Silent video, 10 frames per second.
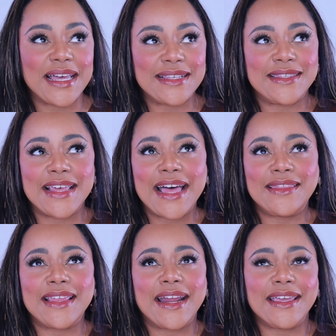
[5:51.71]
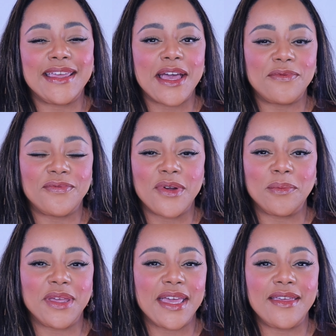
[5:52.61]
as that I get
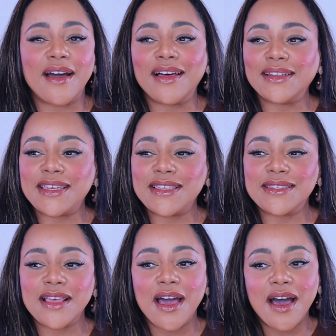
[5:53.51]
from Kayali's